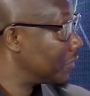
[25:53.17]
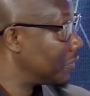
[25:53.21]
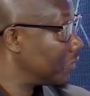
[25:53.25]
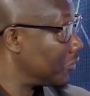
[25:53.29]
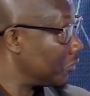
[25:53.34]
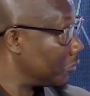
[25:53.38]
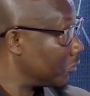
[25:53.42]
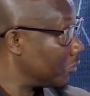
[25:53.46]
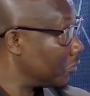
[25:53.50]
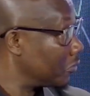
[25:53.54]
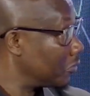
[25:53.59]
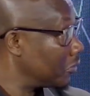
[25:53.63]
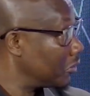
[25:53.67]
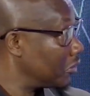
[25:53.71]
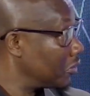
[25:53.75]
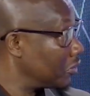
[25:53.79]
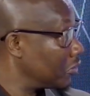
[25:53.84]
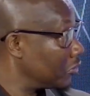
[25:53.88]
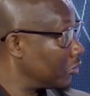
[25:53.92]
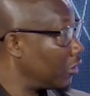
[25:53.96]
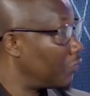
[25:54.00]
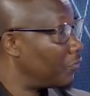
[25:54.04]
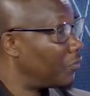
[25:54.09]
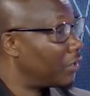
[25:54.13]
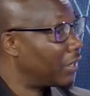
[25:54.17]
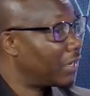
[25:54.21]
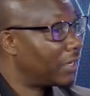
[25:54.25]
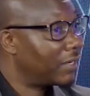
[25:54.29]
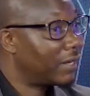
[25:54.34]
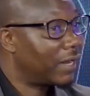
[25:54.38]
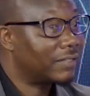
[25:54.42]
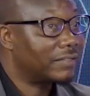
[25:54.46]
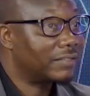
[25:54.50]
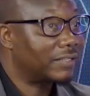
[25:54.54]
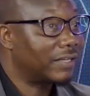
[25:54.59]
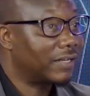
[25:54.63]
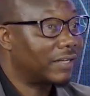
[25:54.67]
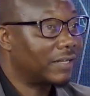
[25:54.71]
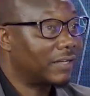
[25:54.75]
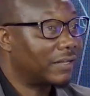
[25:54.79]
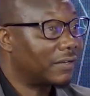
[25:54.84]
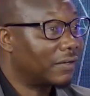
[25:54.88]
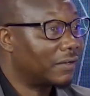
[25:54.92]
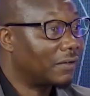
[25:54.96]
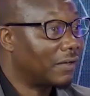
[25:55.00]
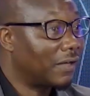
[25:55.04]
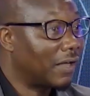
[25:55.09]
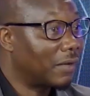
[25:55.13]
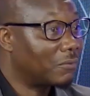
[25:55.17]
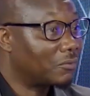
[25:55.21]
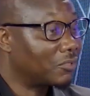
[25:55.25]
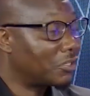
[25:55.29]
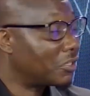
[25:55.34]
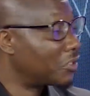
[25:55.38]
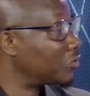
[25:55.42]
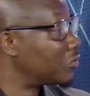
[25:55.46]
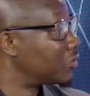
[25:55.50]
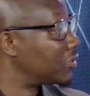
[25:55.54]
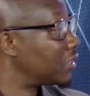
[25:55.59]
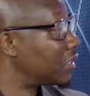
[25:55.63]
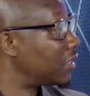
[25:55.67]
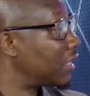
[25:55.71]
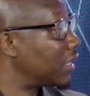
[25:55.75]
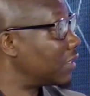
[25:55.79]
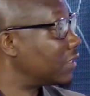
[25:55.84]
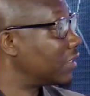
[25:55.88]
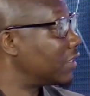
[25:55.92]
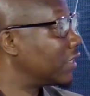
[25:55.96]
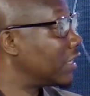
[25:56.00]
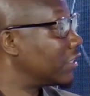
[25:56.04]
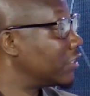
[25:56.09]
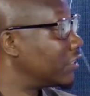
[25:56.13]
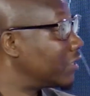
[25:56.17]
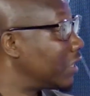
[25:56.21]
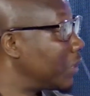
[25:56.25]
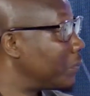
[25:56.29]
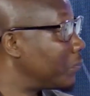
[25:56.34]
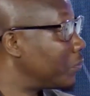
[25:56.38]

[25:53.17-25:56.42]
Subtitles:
You know, don't forget that, I'm sorry to say that the Nigerian